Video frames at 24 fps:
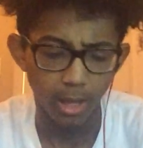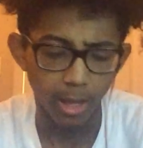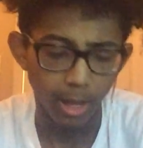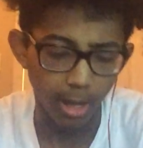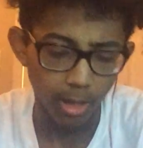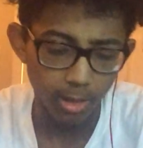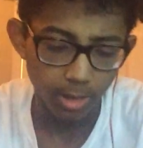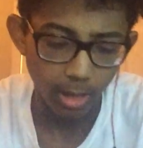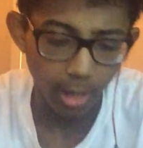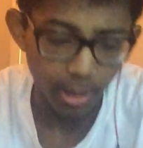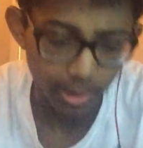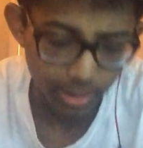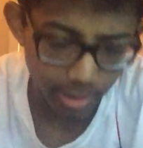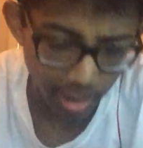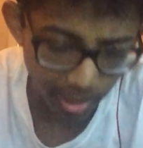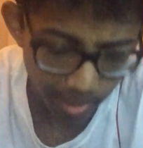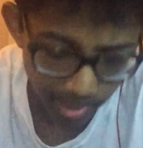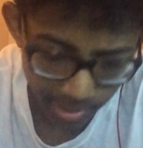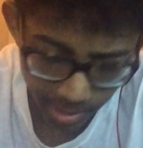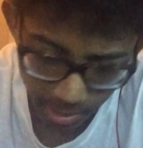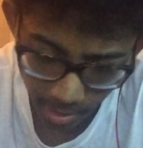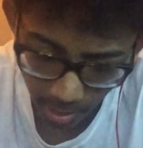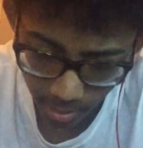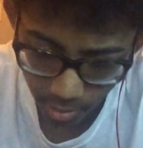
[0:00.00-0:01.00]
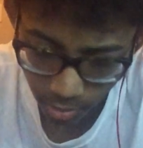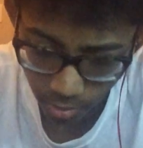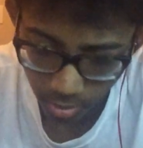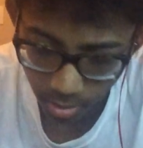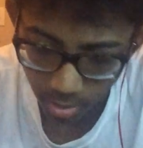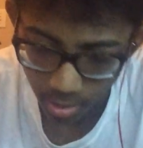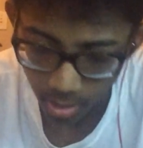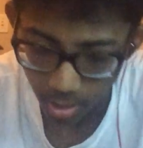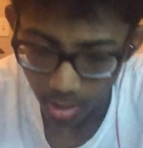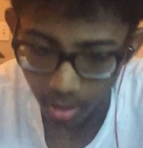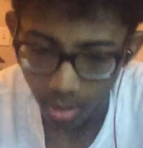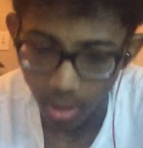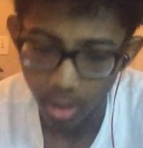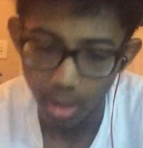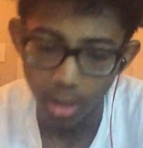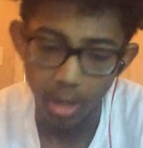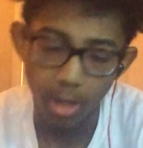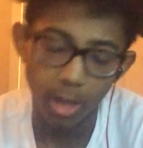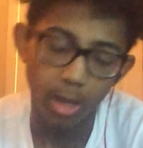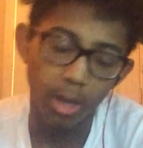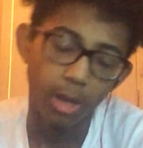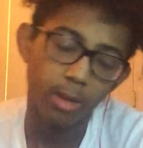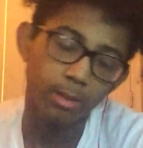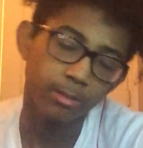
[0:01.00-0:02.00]
I'll set up a schedule.
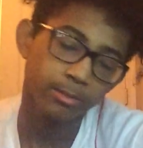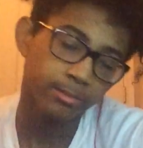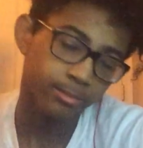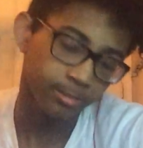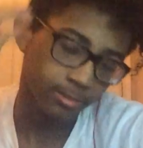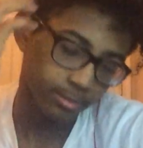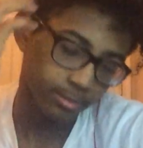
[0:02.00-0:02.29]
I